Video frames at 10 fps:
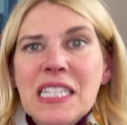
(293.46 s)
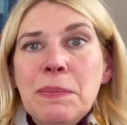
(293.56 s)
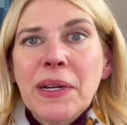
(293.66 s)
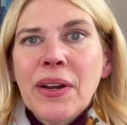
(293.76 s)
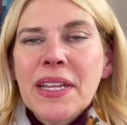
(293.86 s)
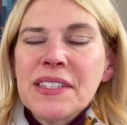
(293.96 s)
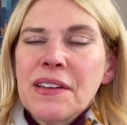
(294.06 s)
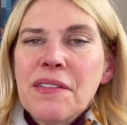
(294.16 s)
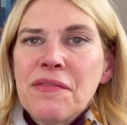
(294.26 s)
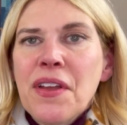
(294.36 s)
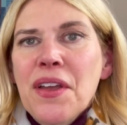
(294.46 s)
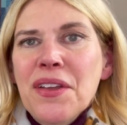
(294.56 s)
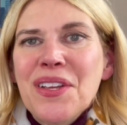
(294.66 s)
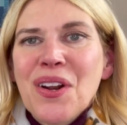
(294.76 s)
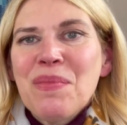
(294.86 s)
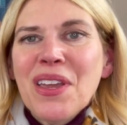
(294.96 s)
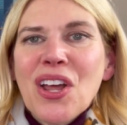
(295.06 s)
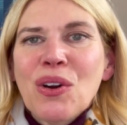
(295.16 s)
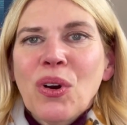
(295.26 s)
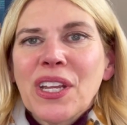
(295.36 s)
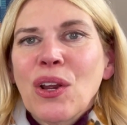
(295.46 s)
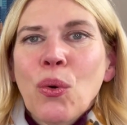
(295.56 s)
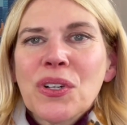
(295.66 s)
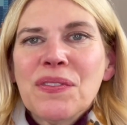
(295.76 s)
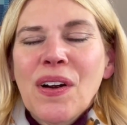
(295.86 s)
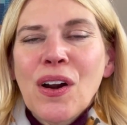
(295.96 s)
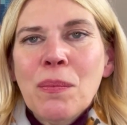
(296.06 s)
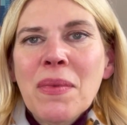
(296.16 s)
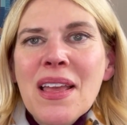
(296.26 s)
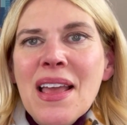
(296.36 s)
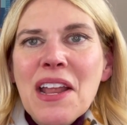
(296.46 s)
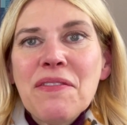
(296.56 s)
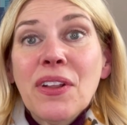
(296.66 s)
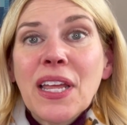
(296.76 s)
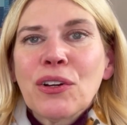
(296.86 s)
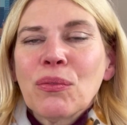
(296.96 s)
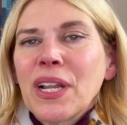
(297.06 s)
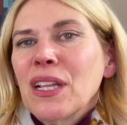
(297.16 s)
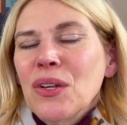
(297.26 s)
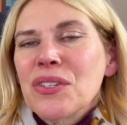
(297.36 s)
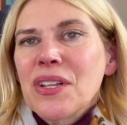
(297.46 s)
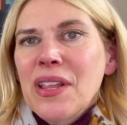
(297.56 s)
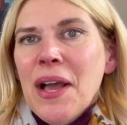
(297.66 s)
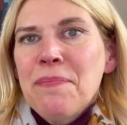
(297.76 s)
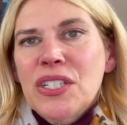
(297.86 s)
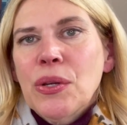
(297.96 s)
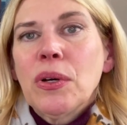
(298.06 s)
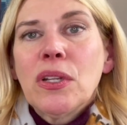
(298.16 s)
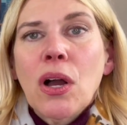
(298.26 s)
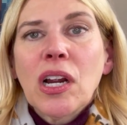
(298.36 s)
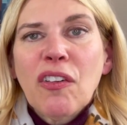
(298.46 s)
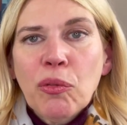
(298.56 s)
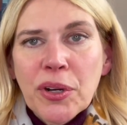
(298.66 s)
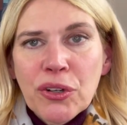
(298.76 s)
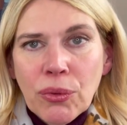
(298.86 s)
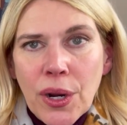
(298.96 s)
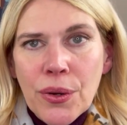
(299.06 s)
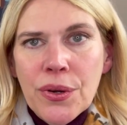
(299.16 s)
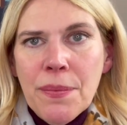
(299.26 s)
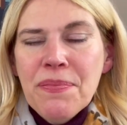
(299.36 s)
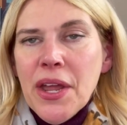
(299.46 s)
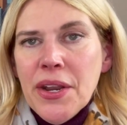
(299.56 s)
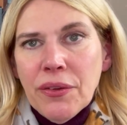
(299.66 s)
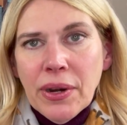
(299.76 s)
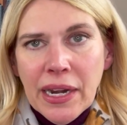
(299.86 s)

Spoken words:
experience of, being on a working horse farm and feel like you're really close to that. Also along Coverbridge Road, another